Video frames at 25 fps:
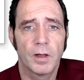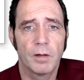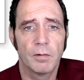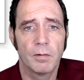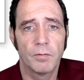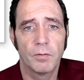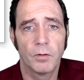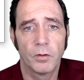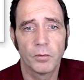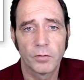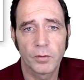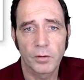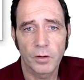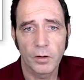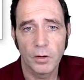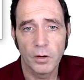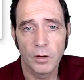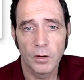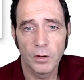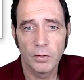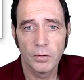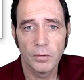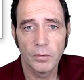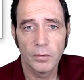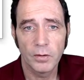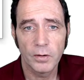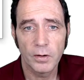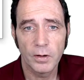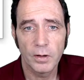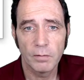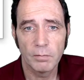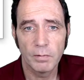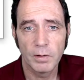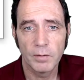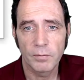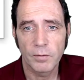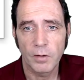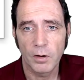We've also got Honda,
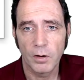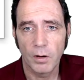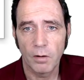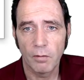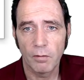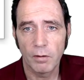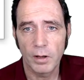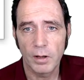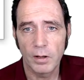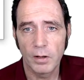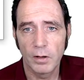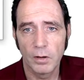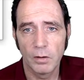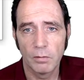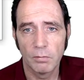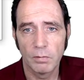we've got Oracle,